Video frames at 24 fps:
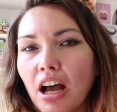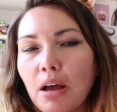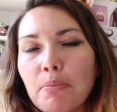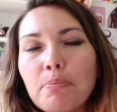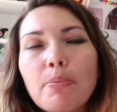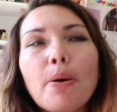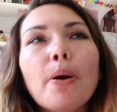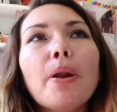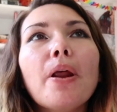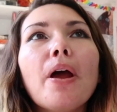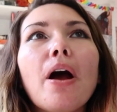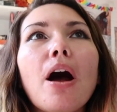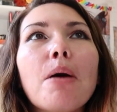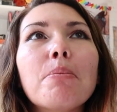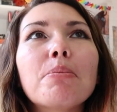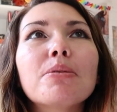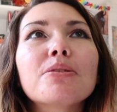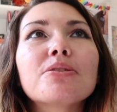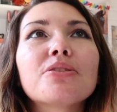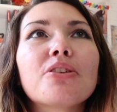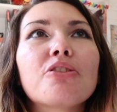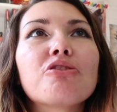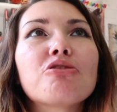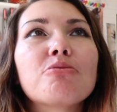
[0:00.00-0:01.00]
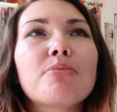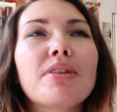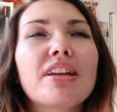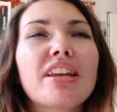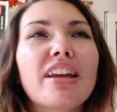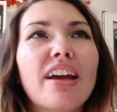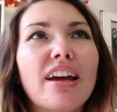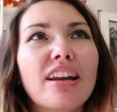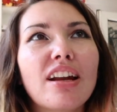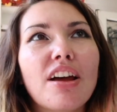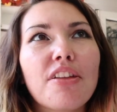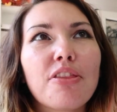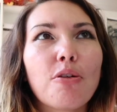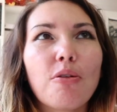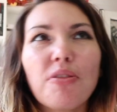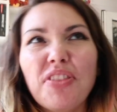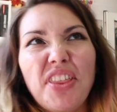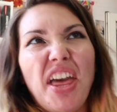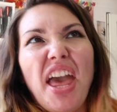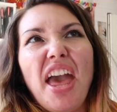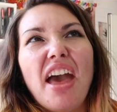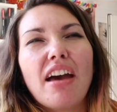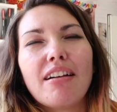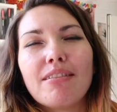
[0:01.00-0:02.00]
I put it up on social media and I
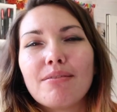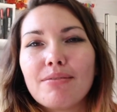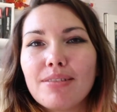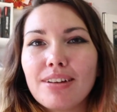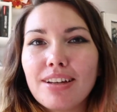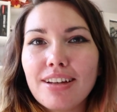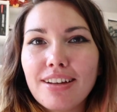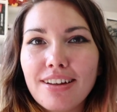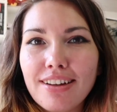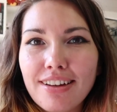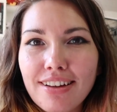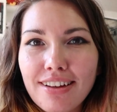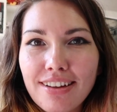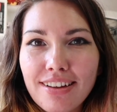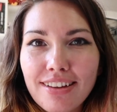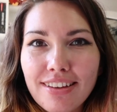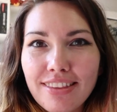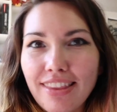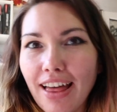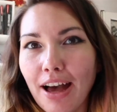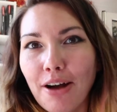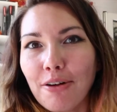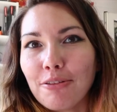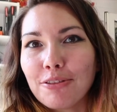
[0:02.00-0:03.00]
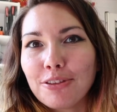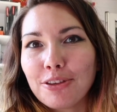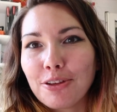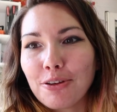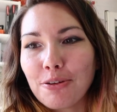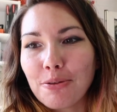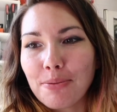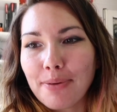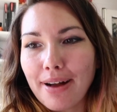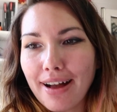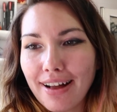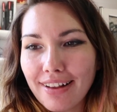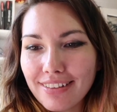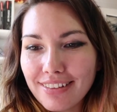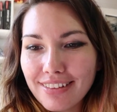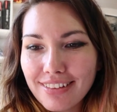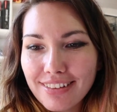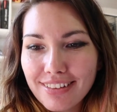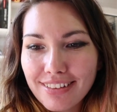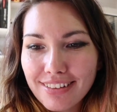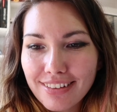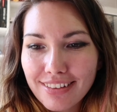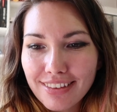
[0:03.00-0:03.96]
thought, there, that'll do well.